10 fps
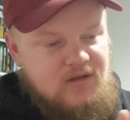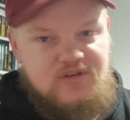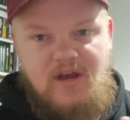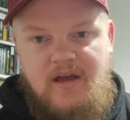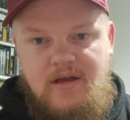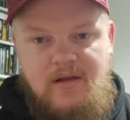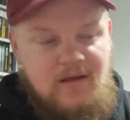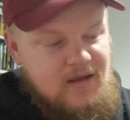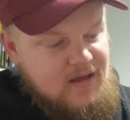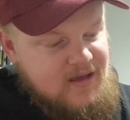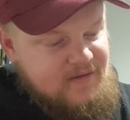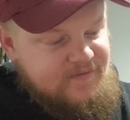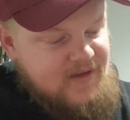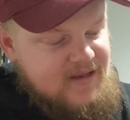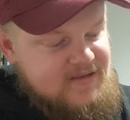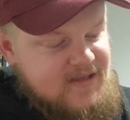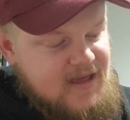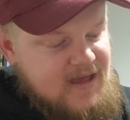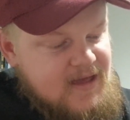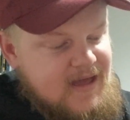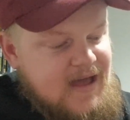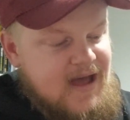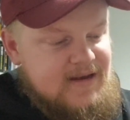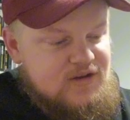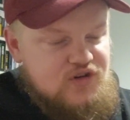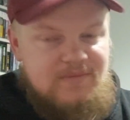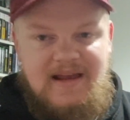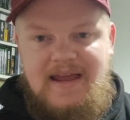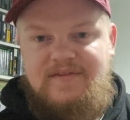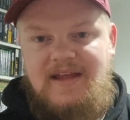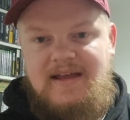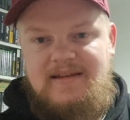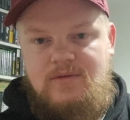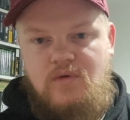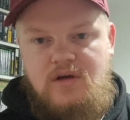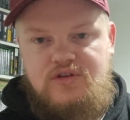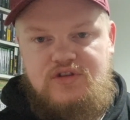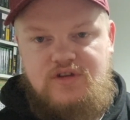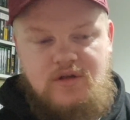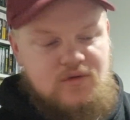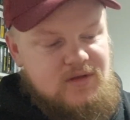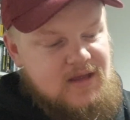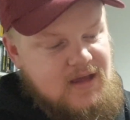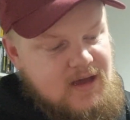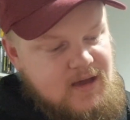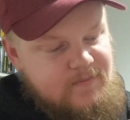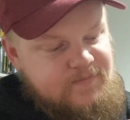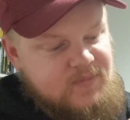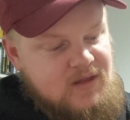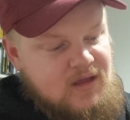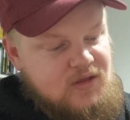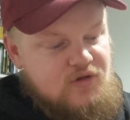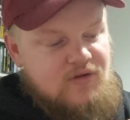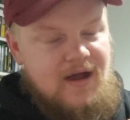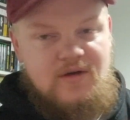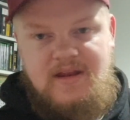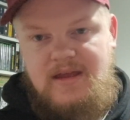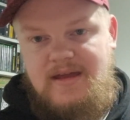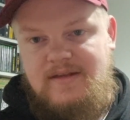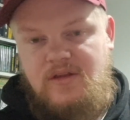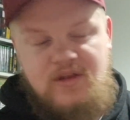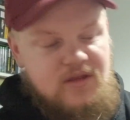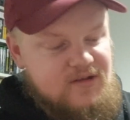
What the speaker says: dial and face there, and it should be a left-handed watch, so the crown here is on the other